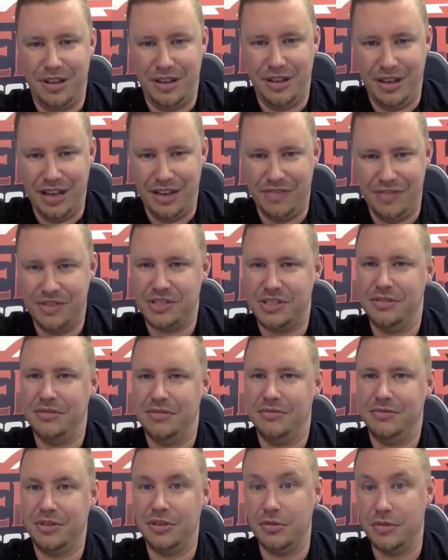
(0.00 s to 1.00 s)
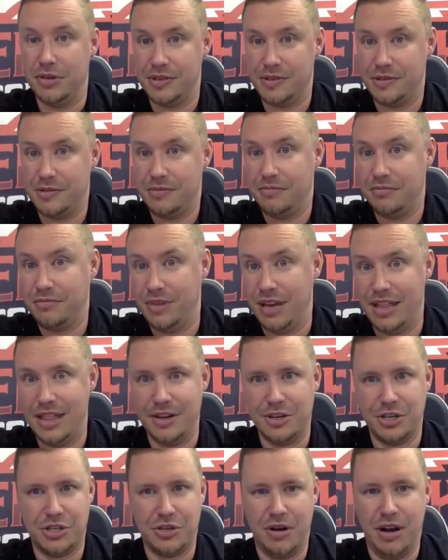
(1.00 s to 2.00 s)
Edvinsson, Gudas, and
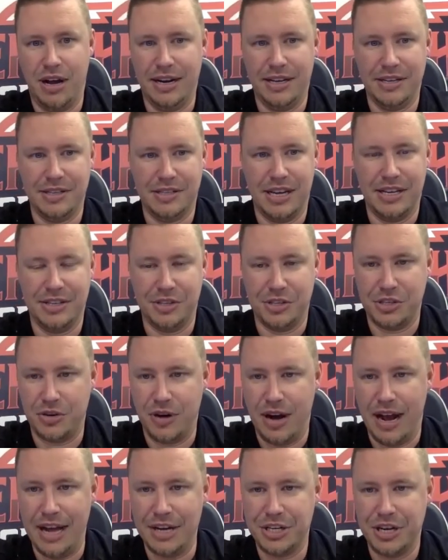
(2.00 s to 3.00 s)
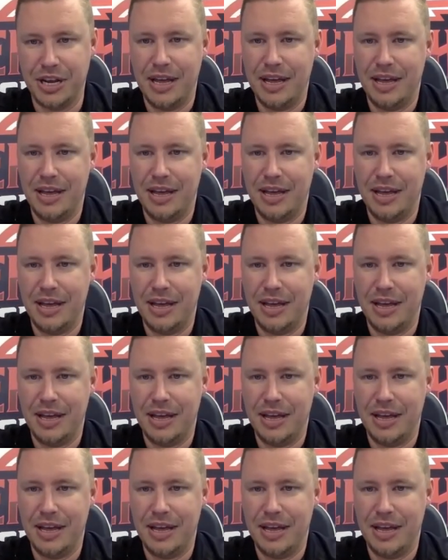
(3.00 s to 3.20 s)
then Sherratt as a scratch.